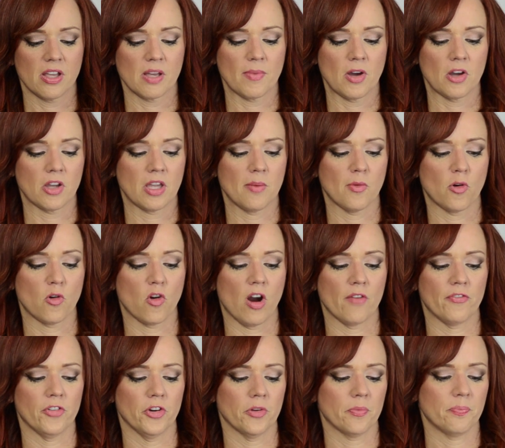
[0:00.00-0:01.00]
about Kim
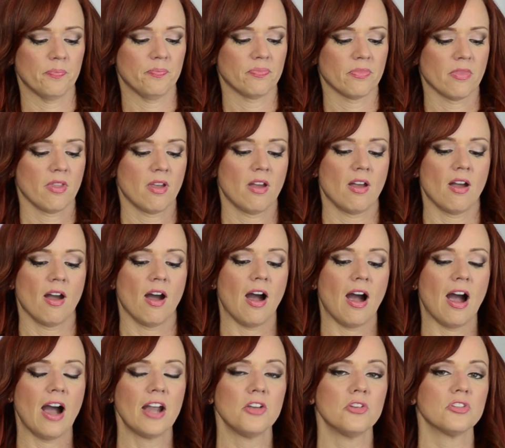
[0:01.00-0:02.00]
Crawford.
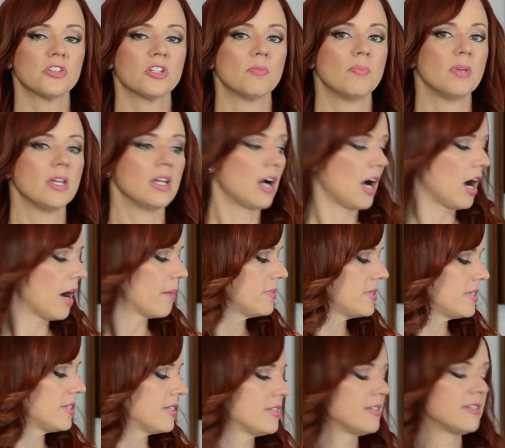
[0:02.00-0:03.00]
I used to be
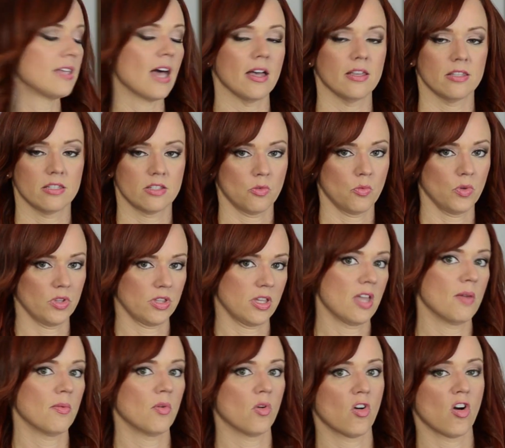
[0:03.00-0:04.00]
obsessed with
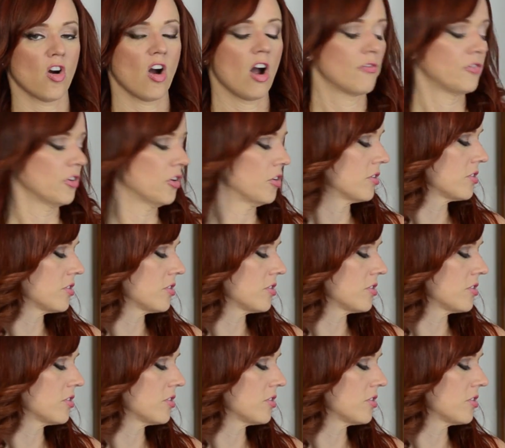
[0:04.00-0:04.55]
Kim Crawford